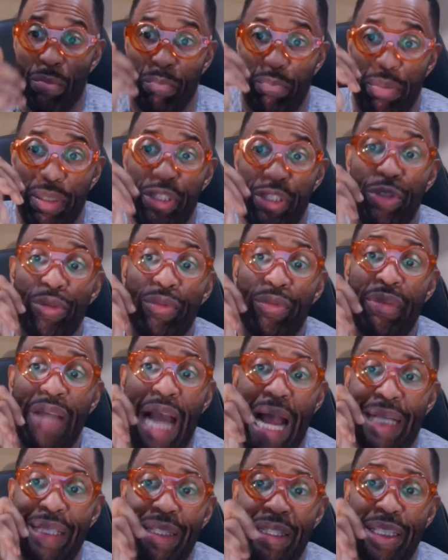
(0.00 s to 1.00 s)
but you
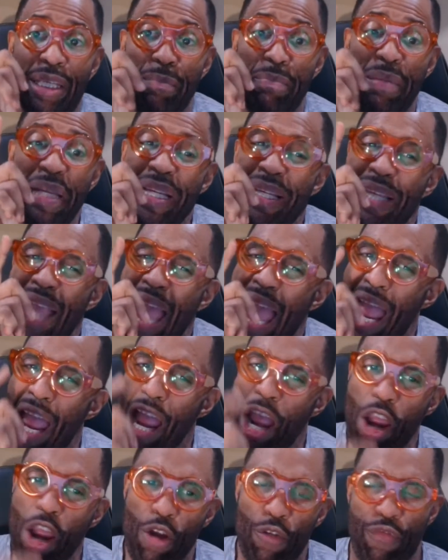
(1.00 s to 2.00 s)
got to be
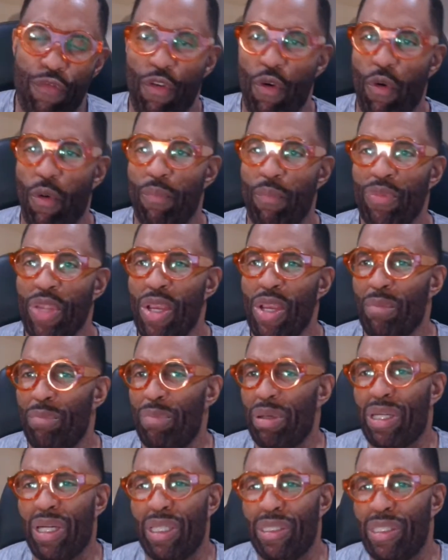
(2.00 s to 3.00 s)
careful
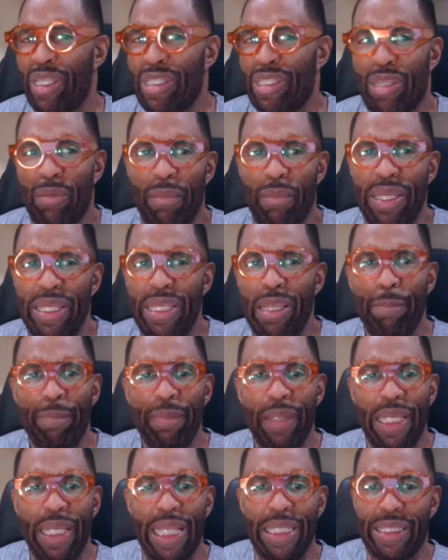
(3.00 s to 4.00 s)
because it's a
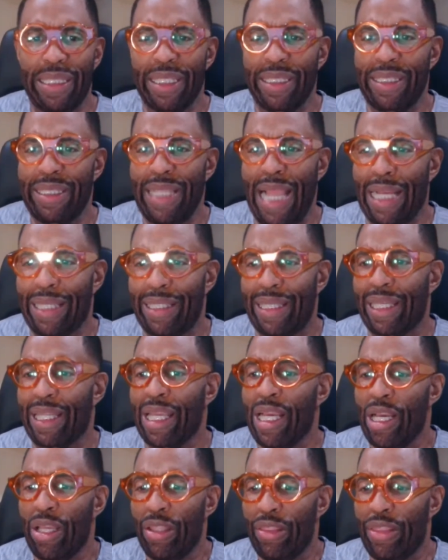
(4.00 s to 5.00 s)
manipulation tactic
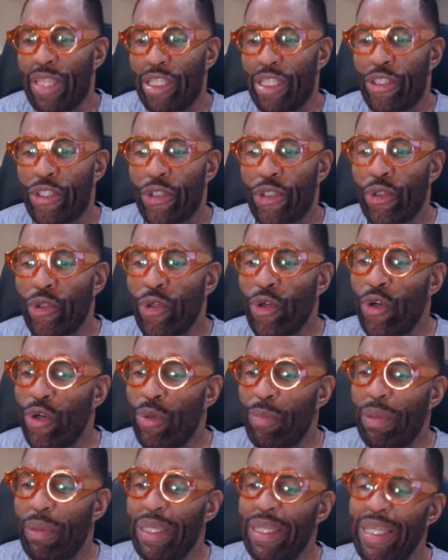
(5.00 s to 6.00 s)
that
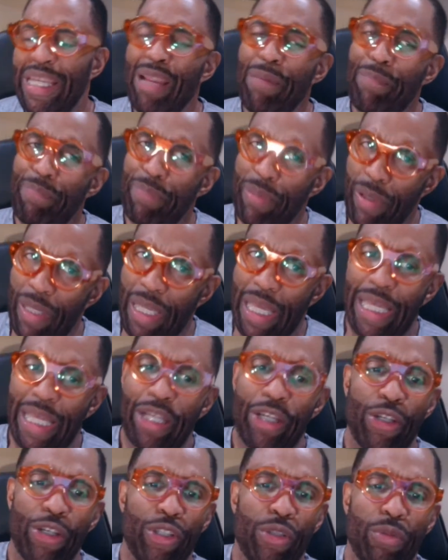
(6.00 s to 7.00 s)
true
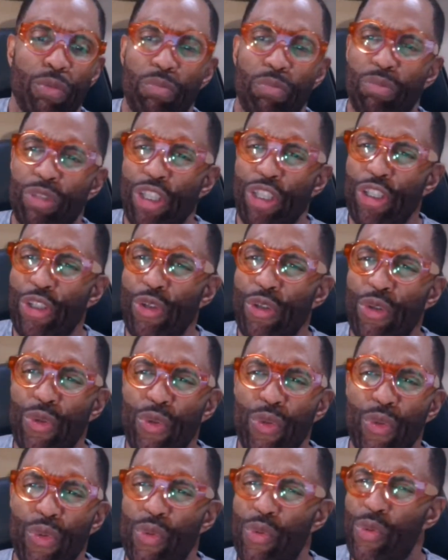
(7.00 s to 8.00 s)
manipulators
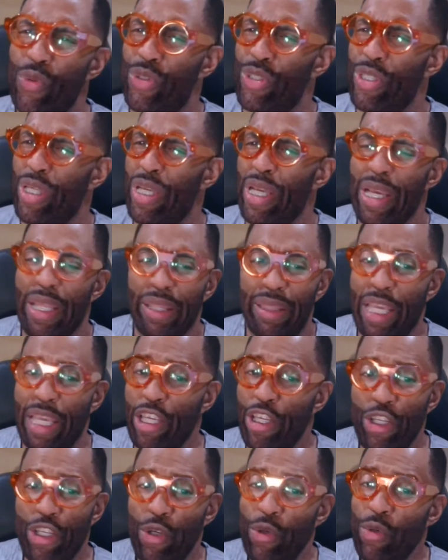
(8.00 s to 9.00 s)
use they
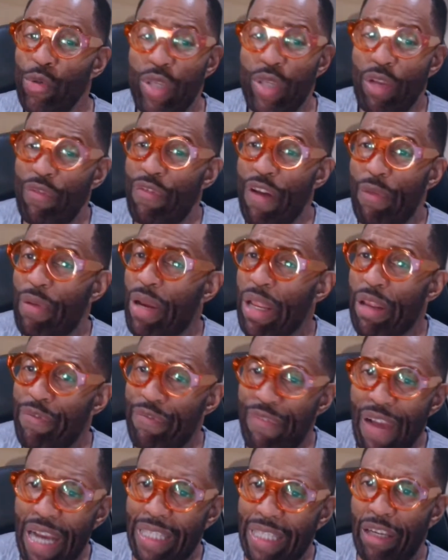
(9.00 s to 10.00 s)
use it very
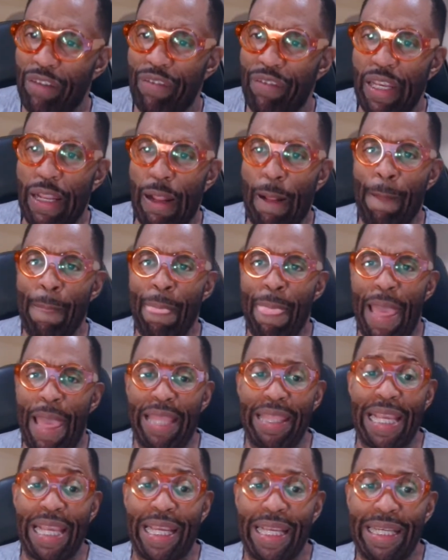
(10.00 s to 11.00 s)
effectively and
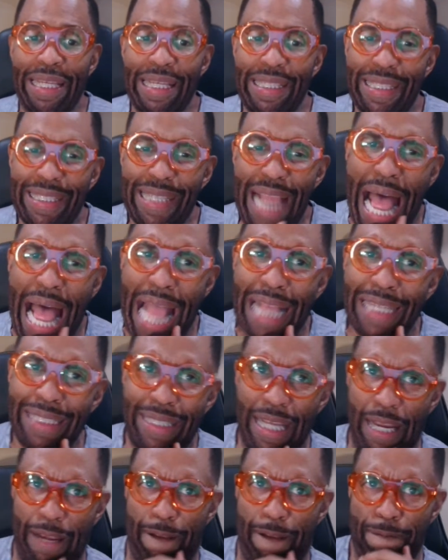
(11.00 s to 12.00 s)
they can disguise
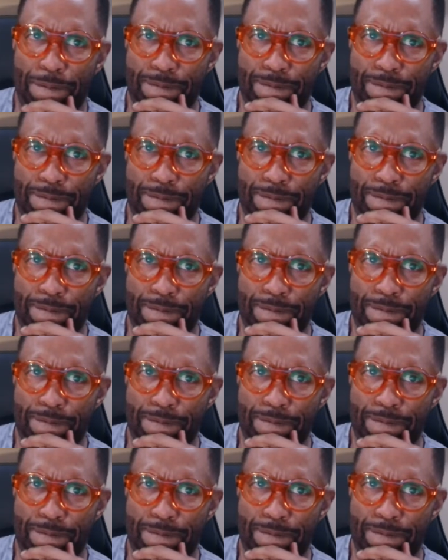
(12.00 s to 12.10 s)
it